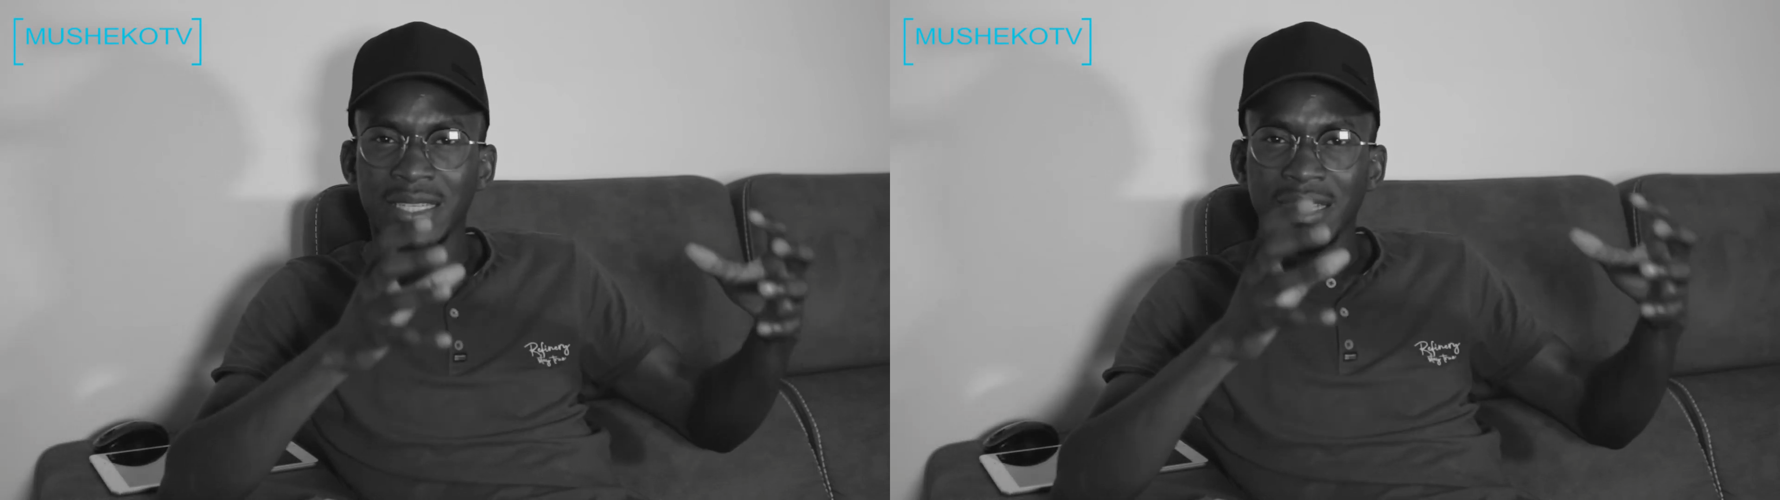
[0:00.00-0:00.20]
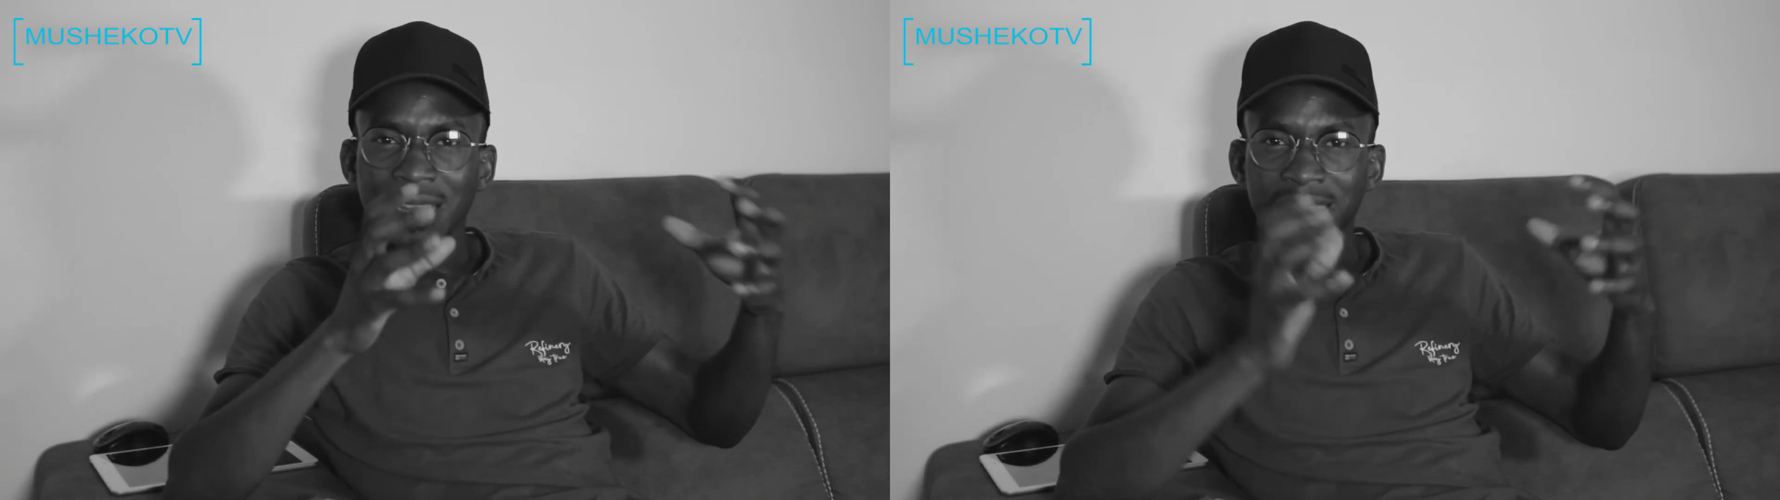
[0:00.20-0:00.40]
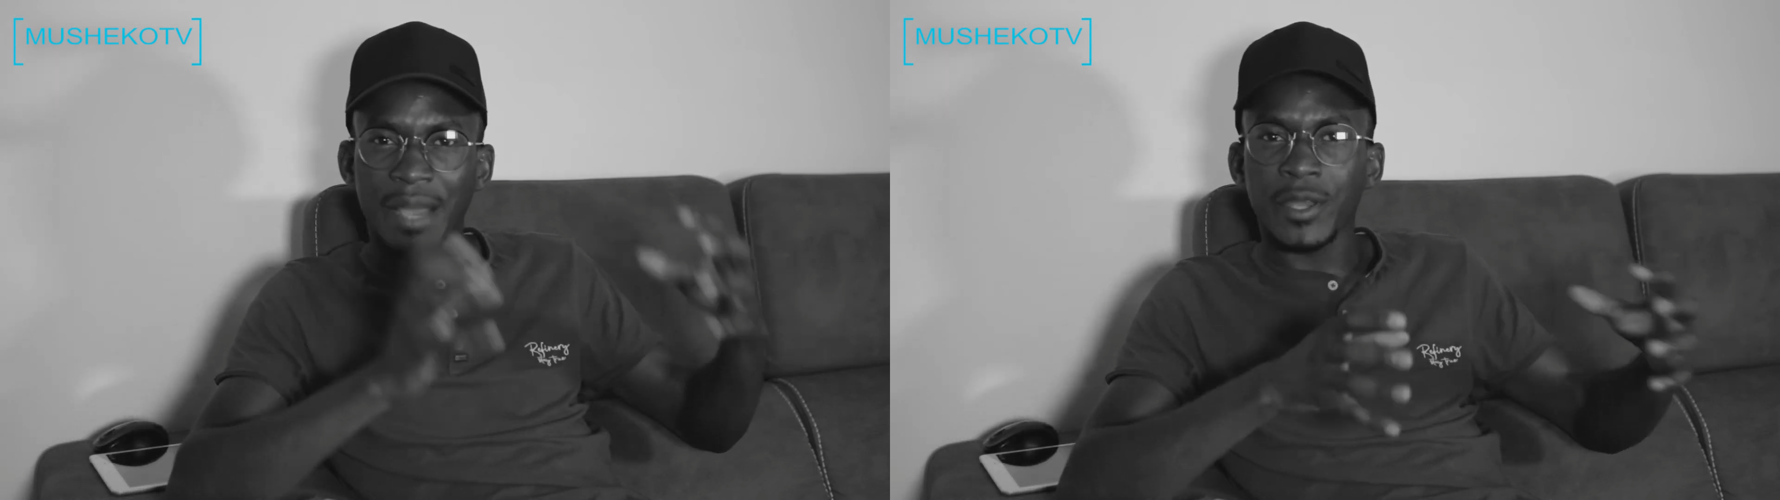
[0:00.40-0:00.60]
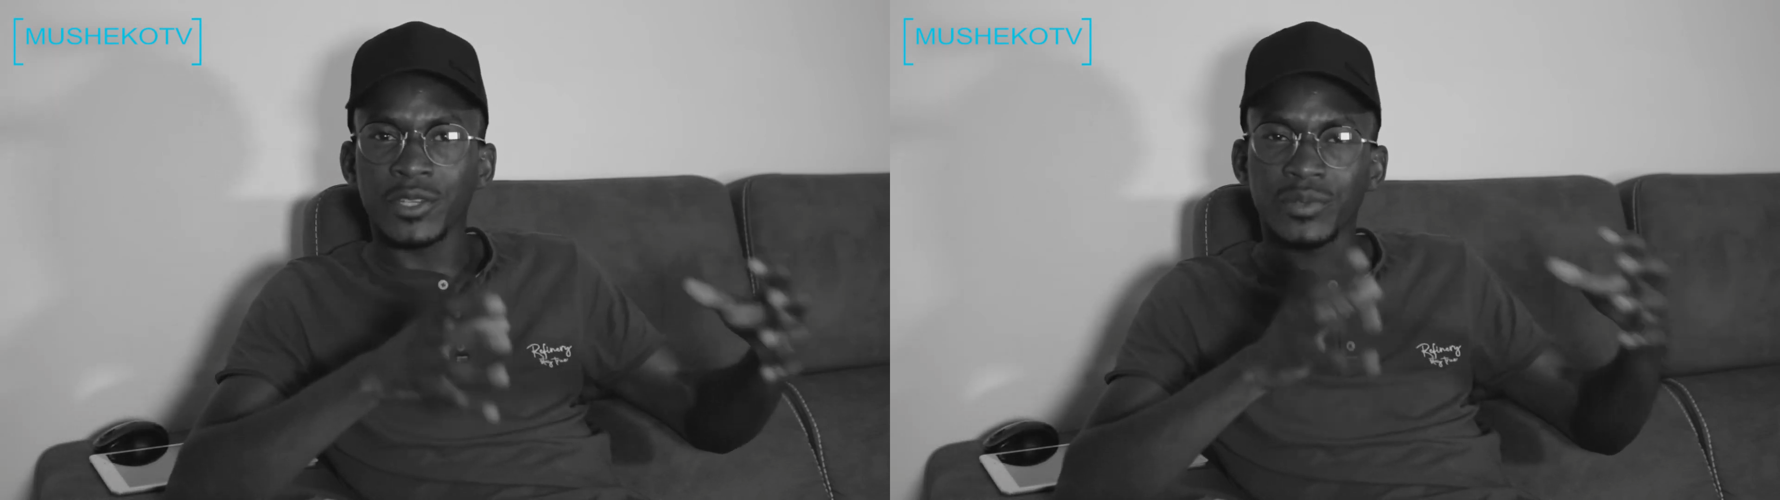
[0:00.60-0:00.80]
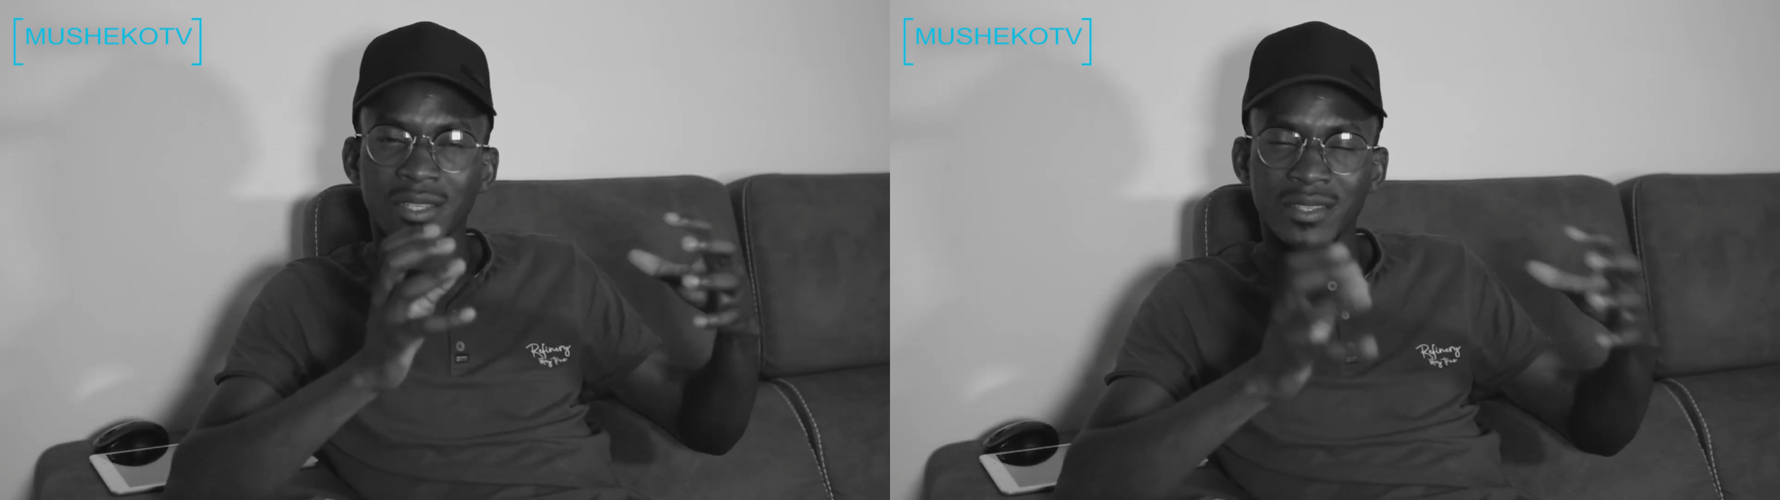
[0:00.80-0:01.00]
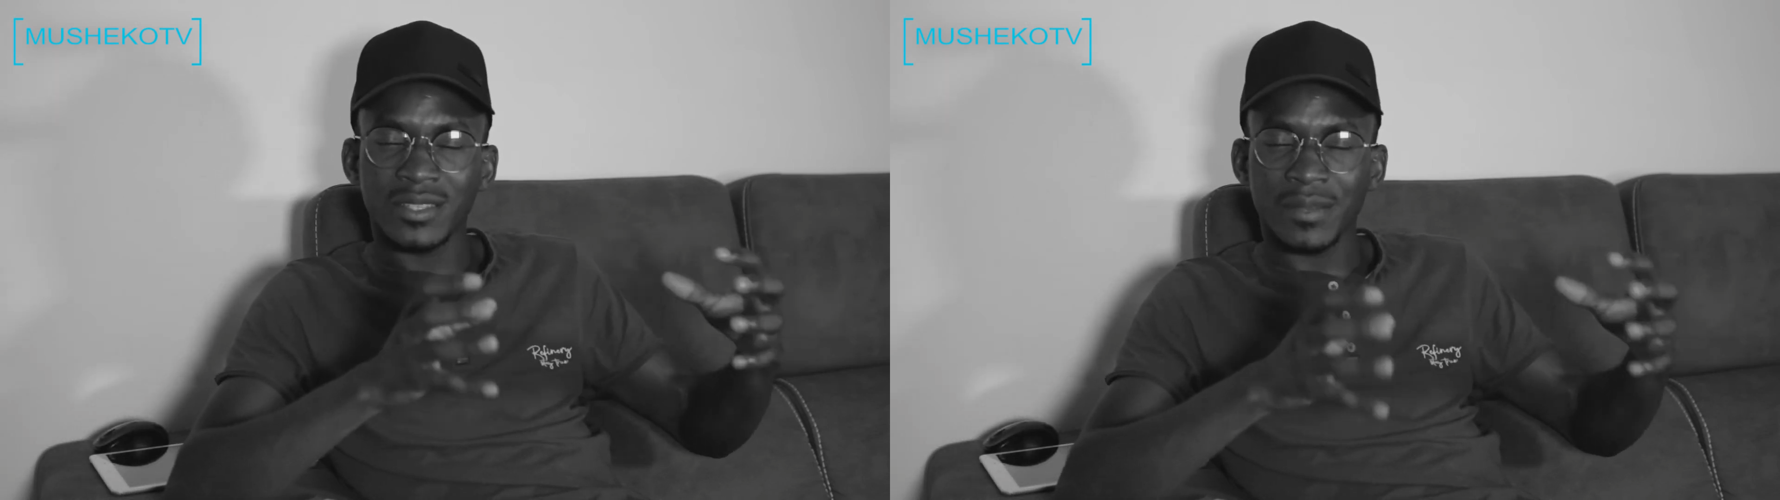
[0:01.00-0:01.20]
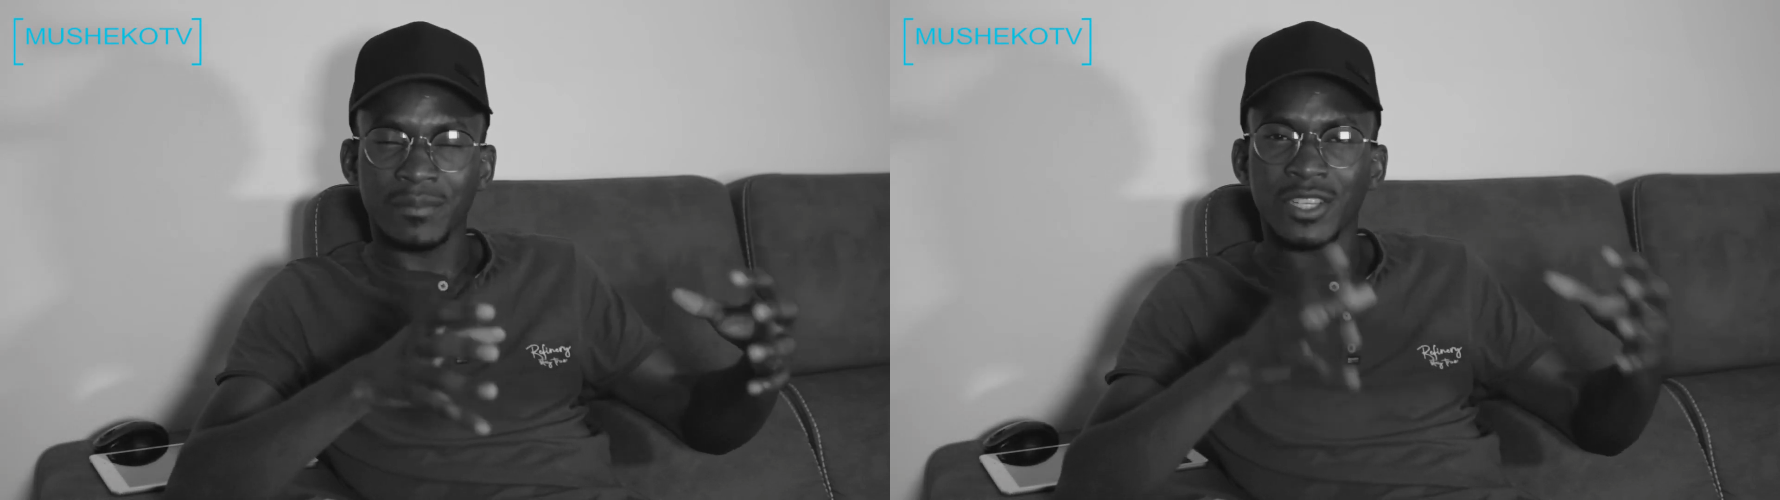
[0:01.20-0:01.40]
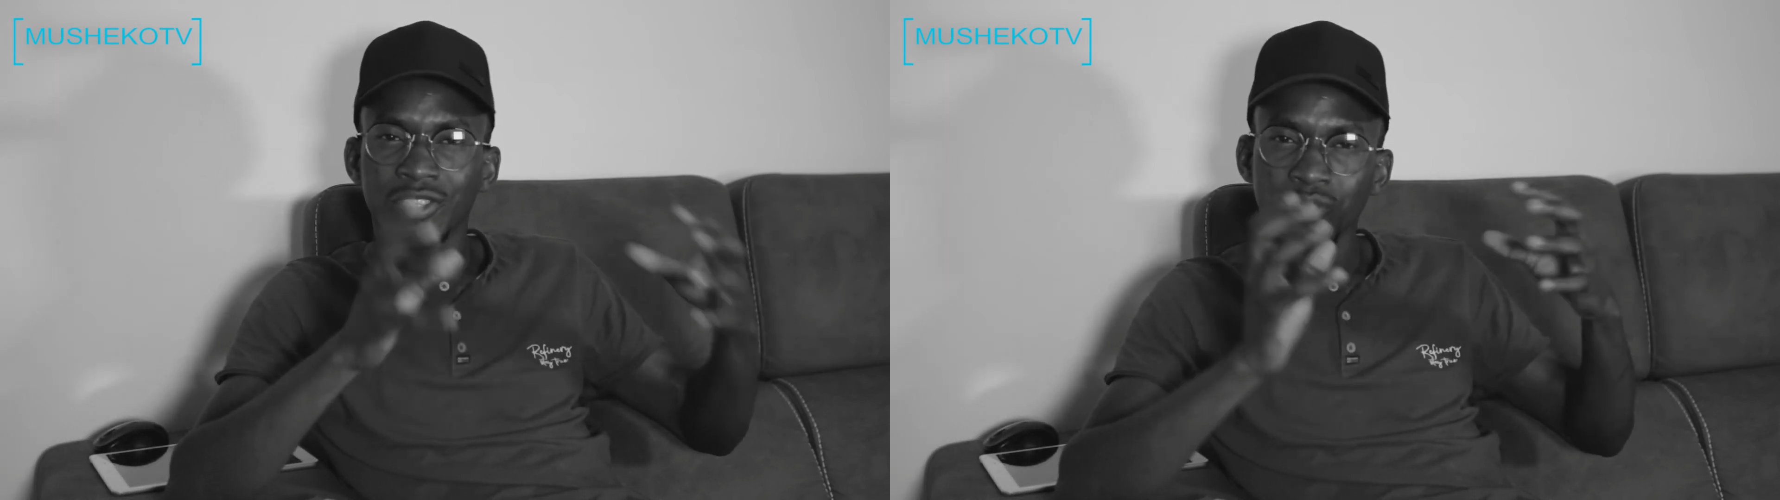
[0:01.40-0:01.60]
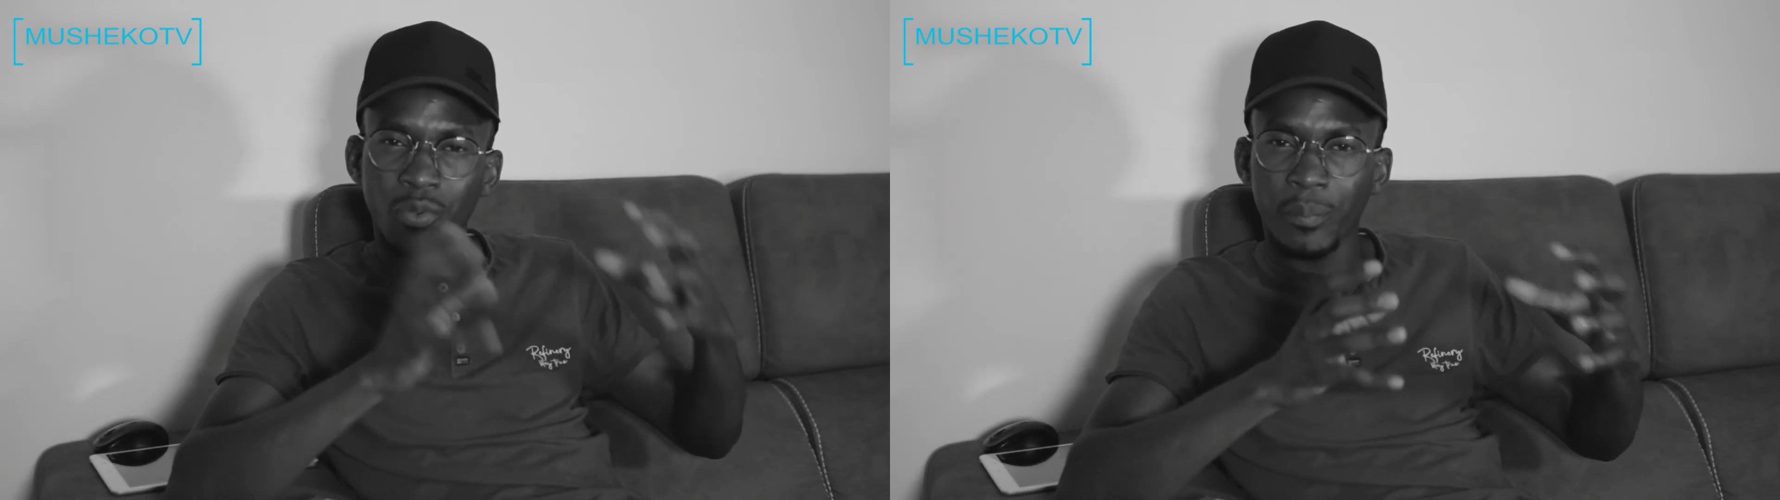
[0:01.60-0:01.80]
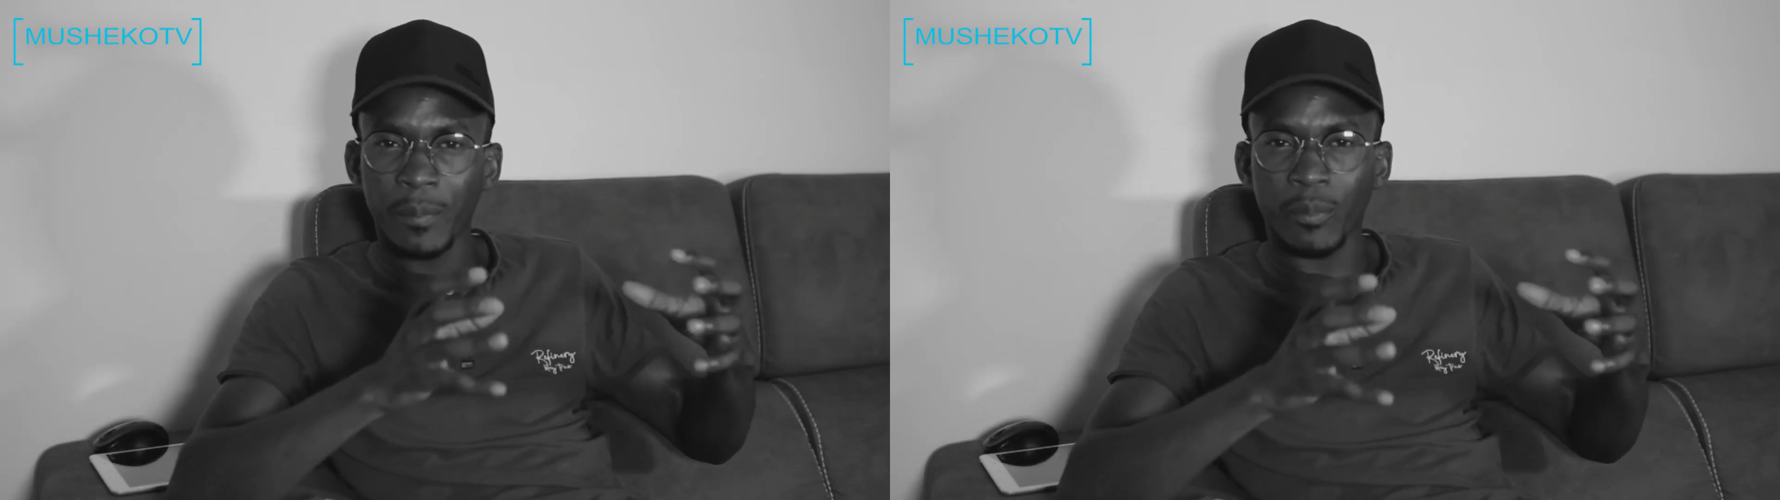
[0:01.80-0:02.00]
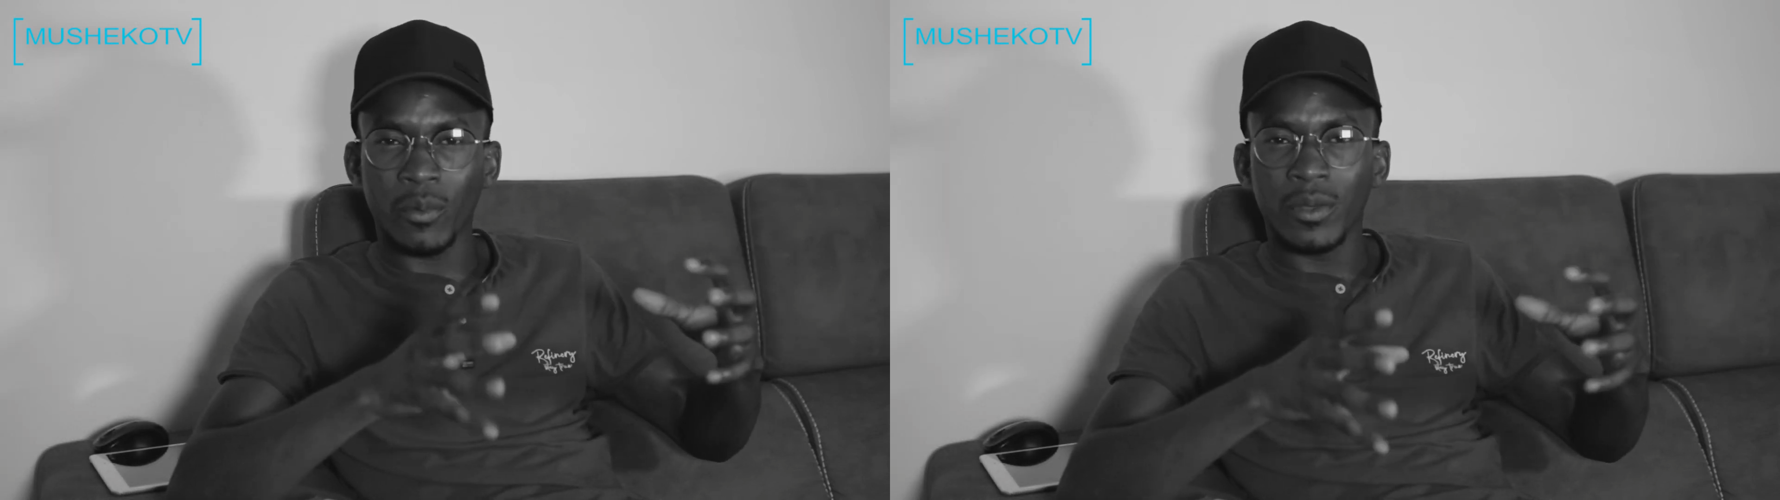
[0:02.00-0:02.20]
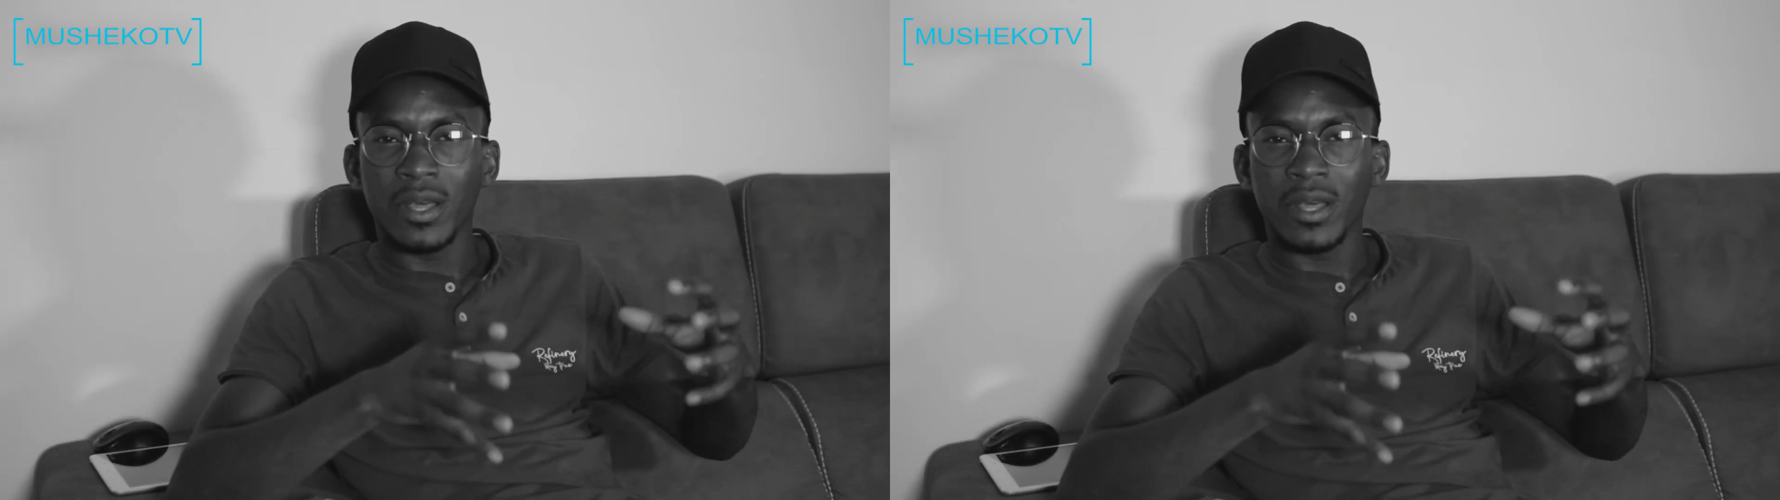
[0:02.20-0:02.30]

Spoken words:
that's coming into the system, these new people,